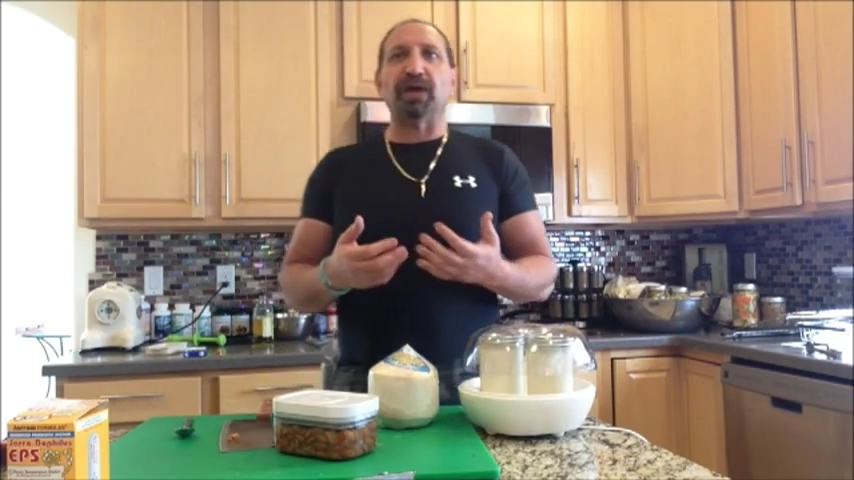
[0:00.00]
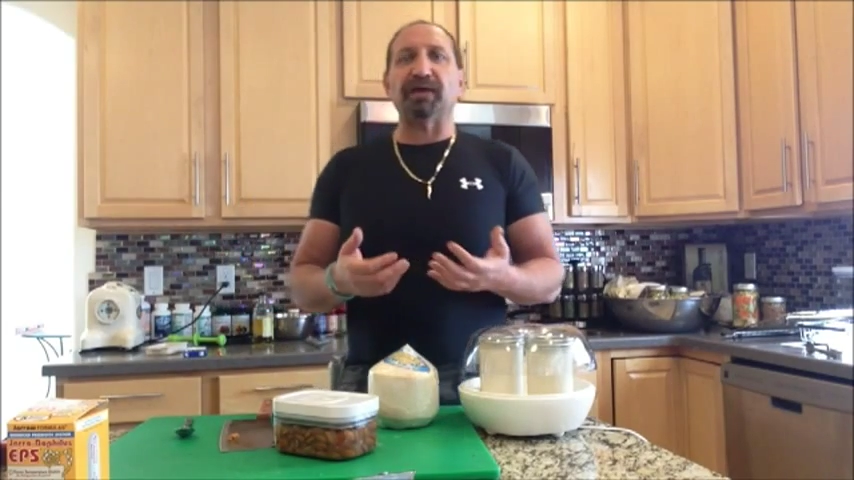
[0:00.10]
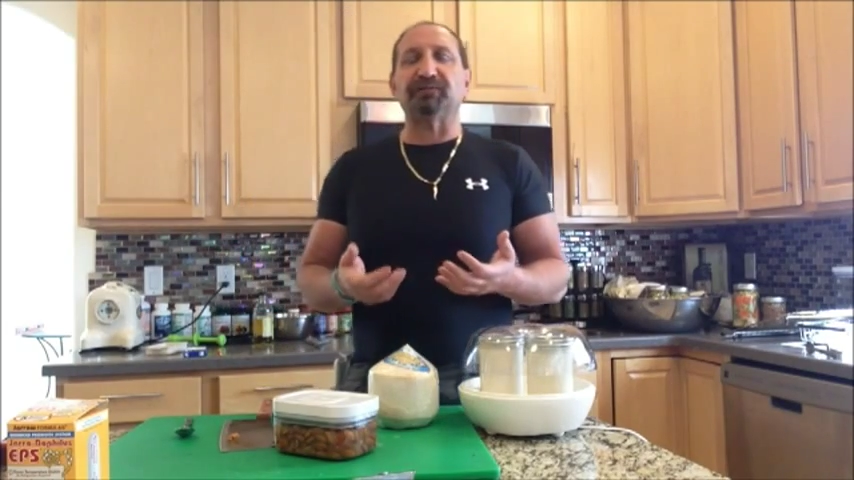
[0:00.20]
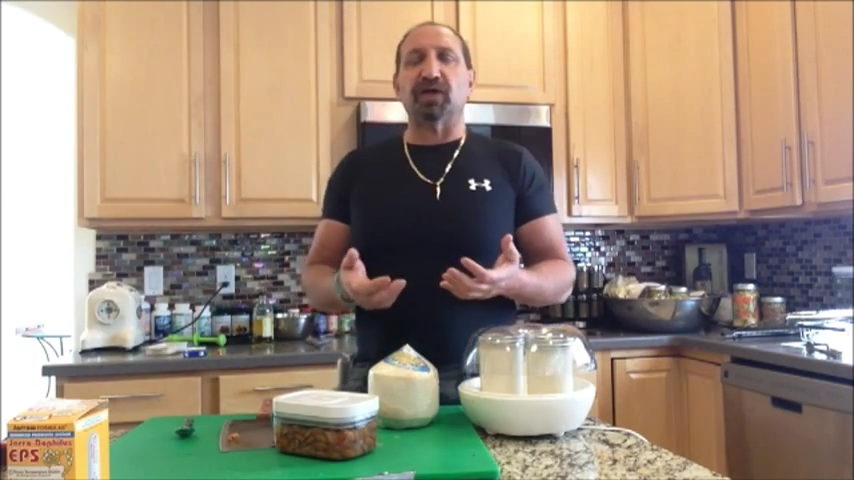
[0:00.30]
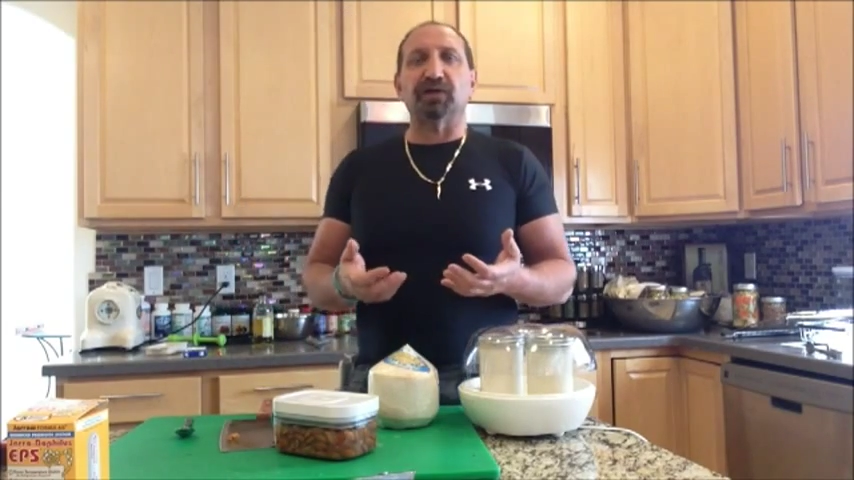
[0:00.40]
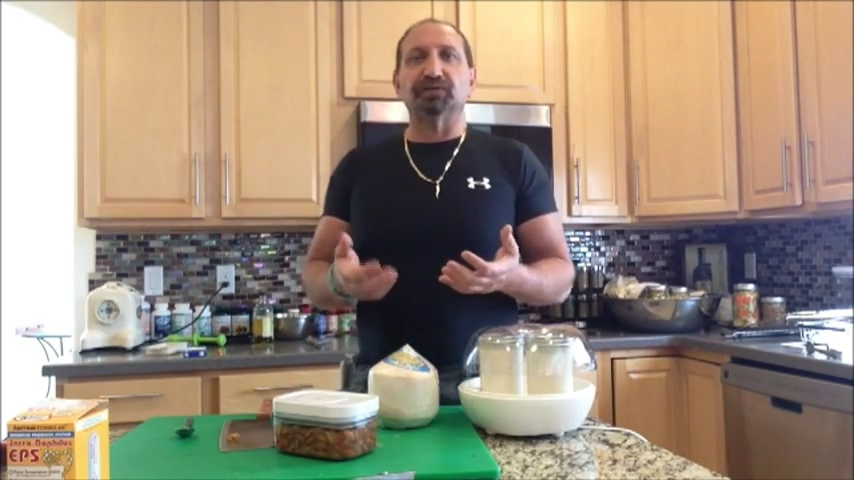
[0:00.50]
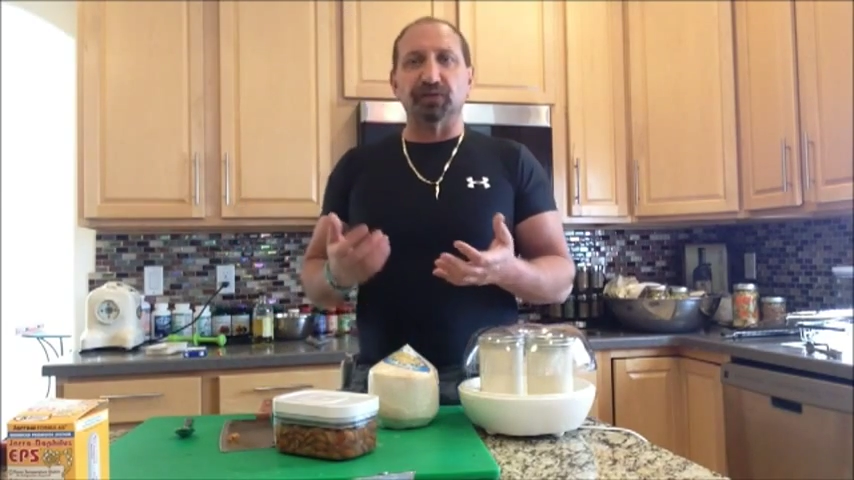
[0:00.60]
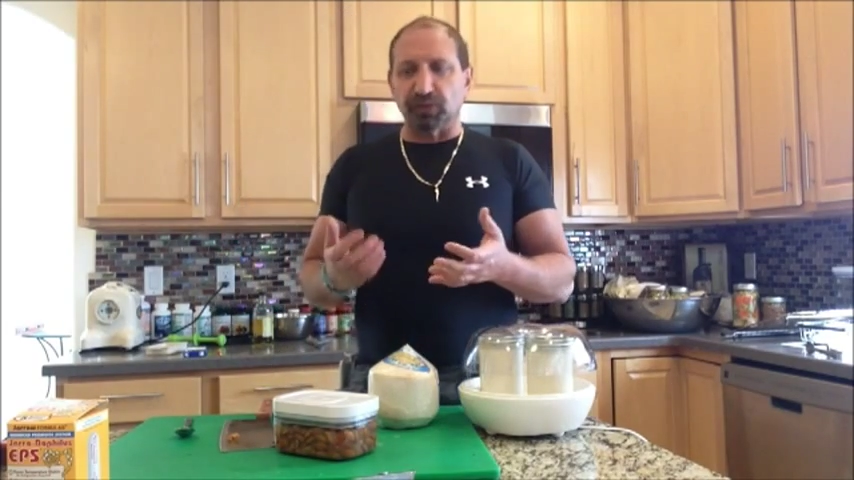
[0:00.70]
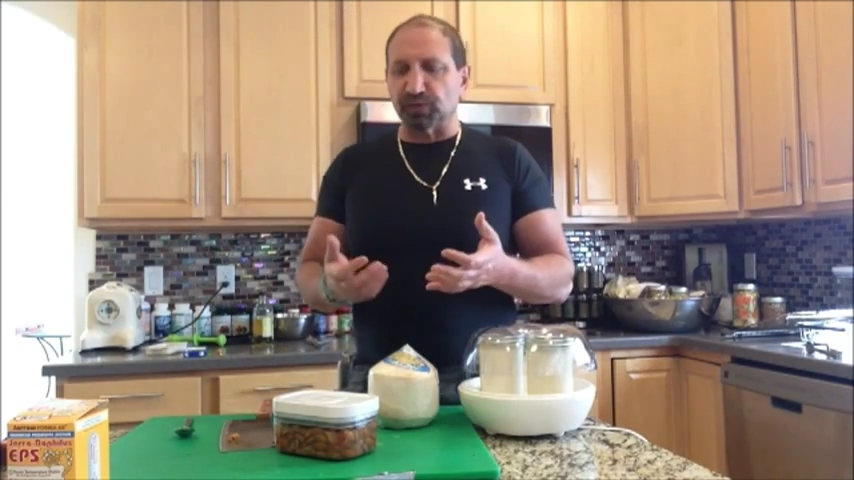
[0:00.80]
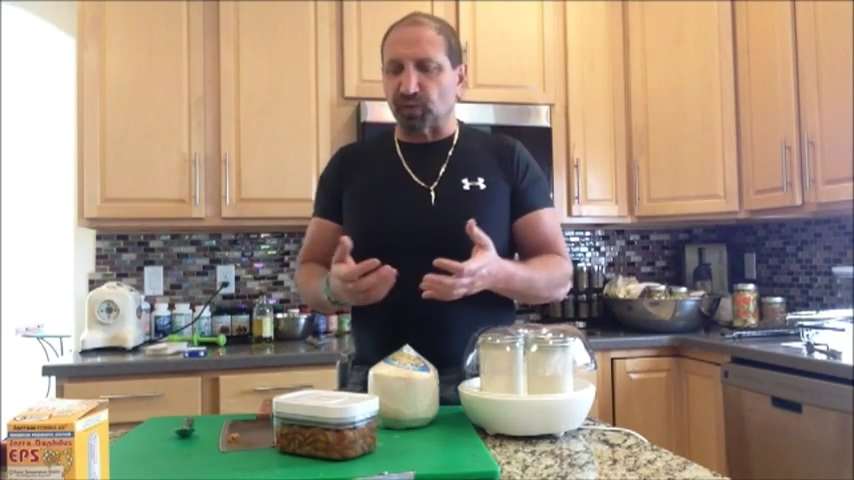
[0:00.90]
I've done to
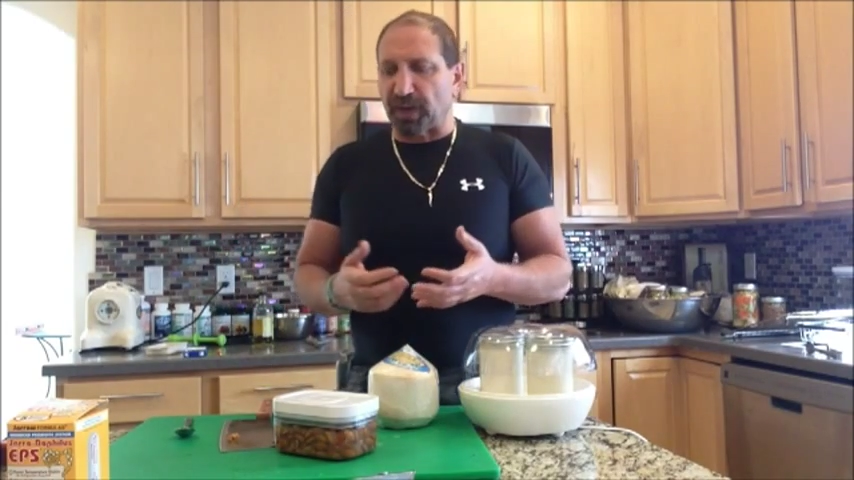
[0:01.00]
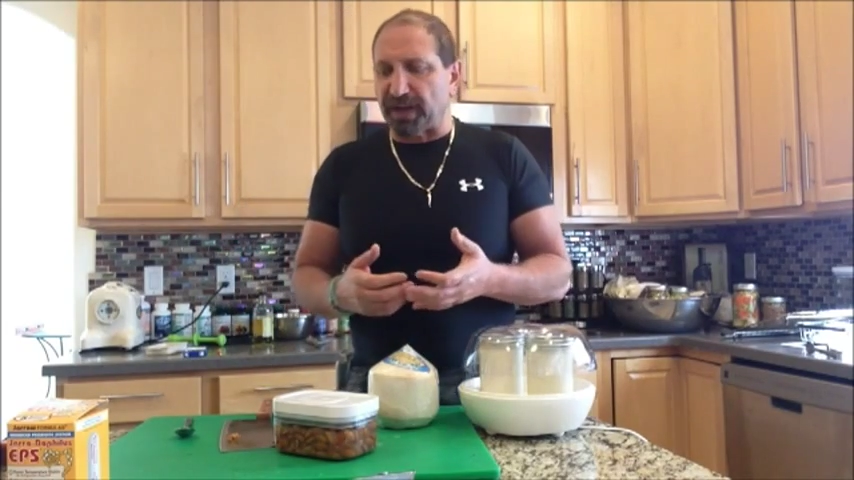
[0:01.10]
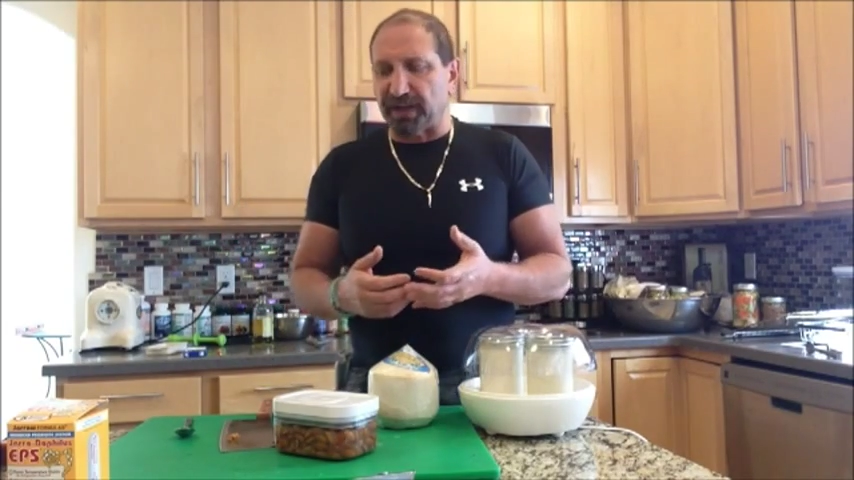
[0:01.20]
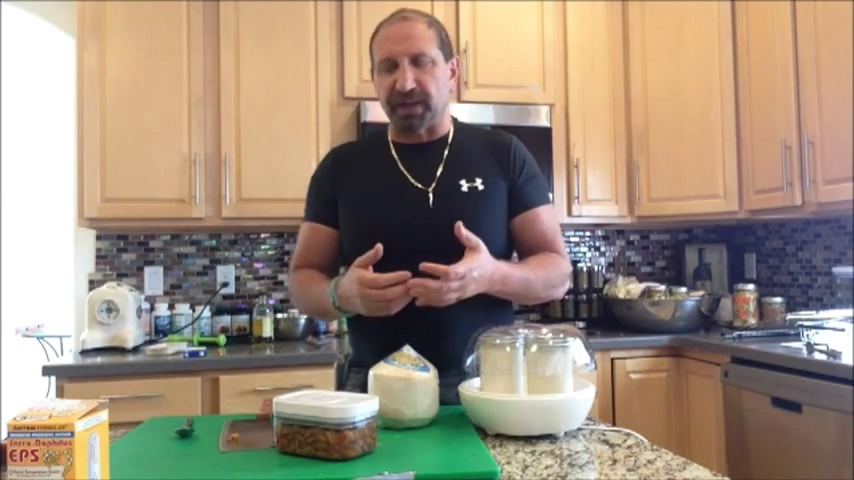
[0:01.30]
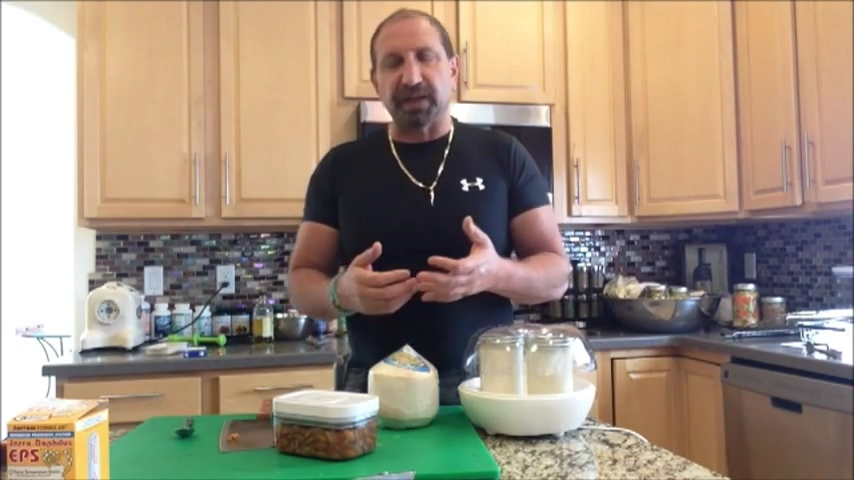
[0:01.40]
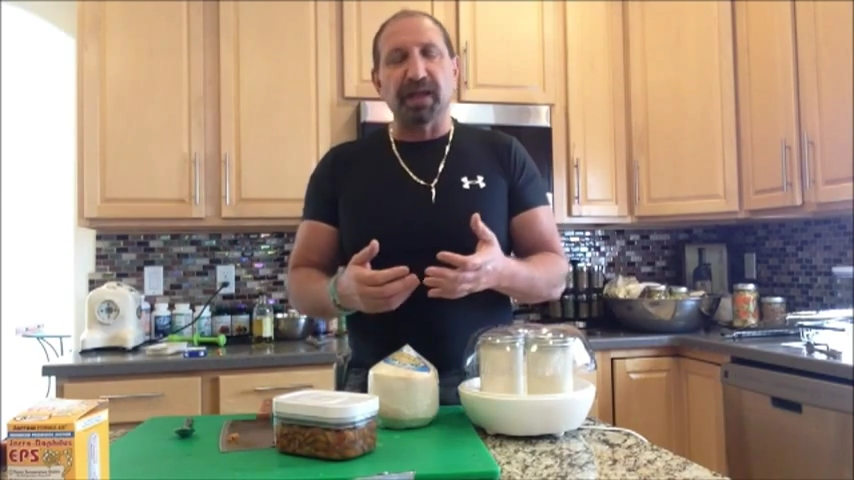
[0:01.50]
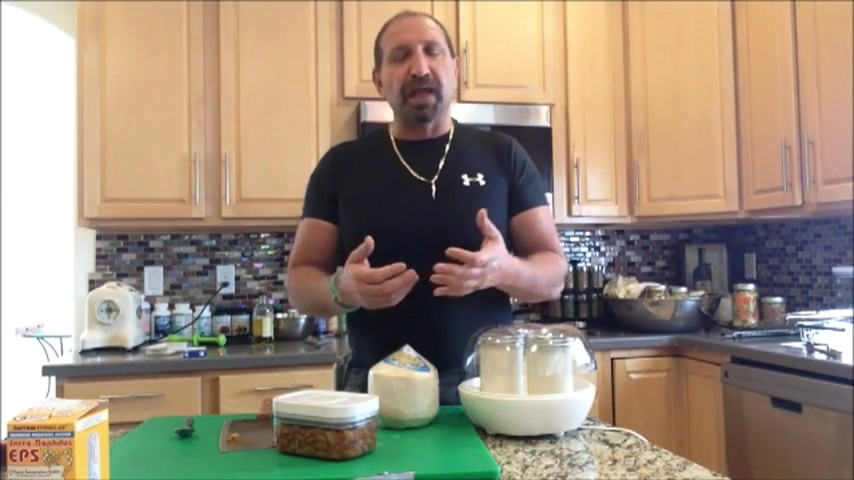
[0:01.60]
lose weight,